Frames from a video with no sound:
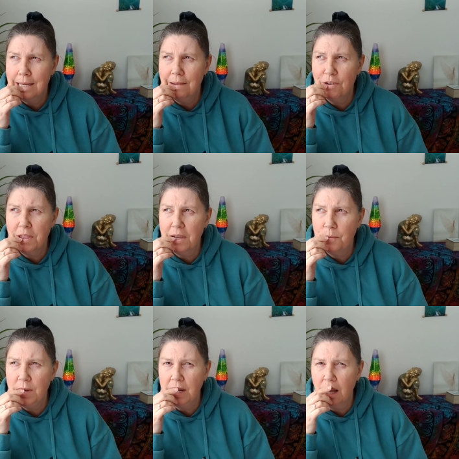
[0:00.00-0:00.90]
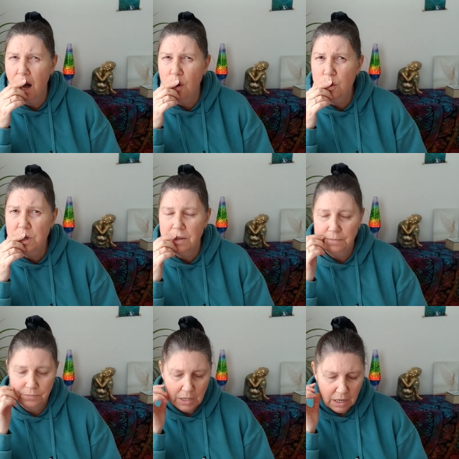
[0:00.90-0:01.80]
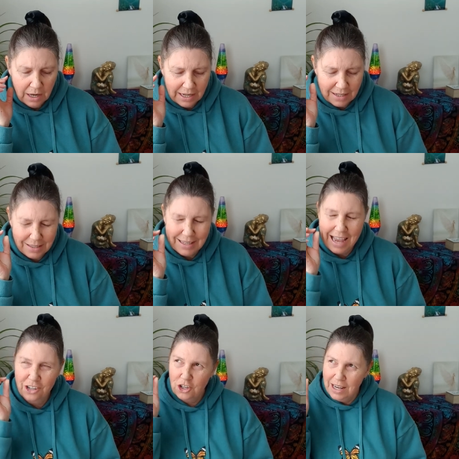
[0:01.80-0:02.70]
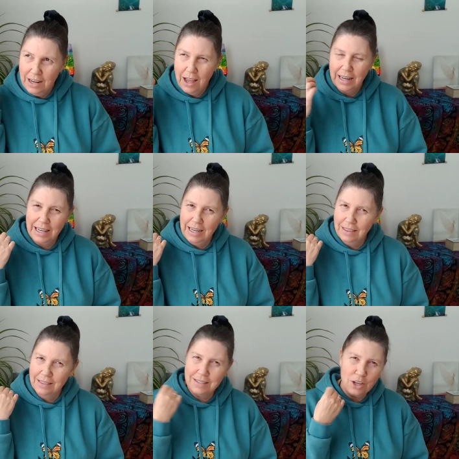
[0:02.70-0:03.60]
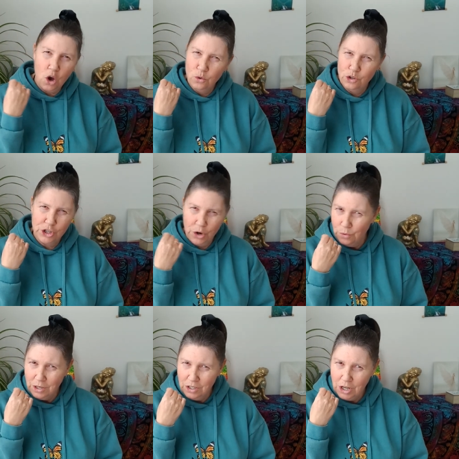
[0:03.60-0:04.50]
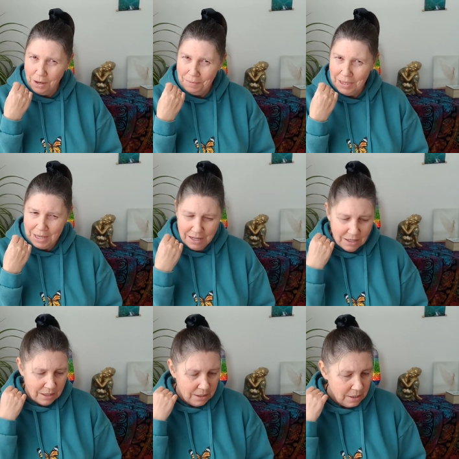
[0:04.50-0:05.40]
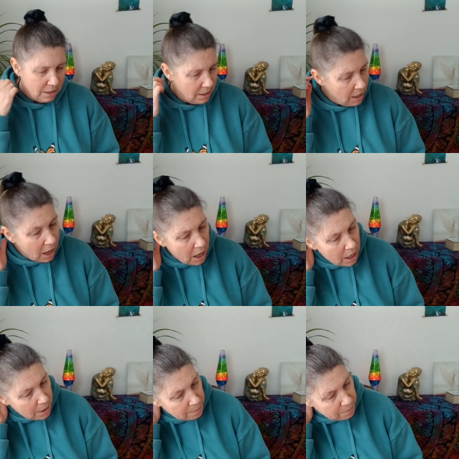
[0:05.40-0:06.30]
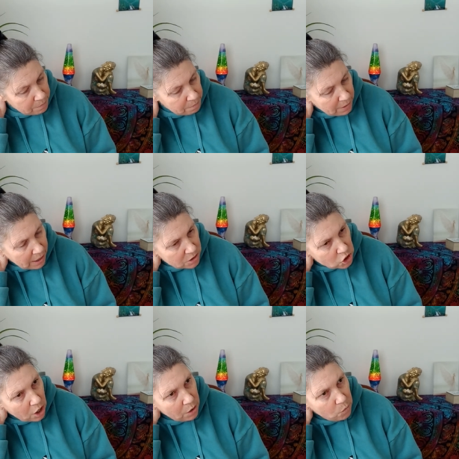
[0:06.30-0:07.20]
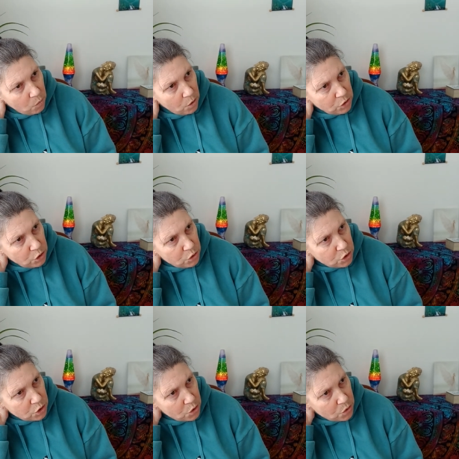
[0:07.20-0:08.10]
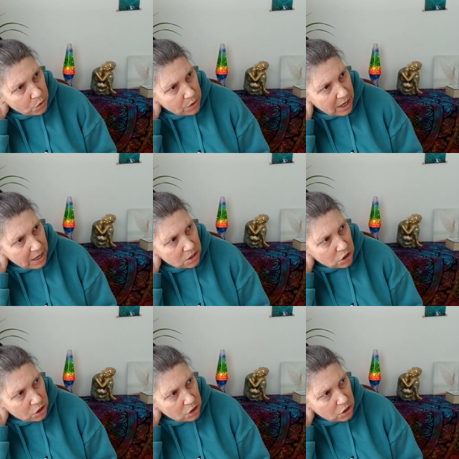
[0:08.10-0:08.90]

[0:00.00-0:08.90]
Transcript: everything went cold. Like it's actually like getting this cold shoulder type of thing. Um, but I want you to know that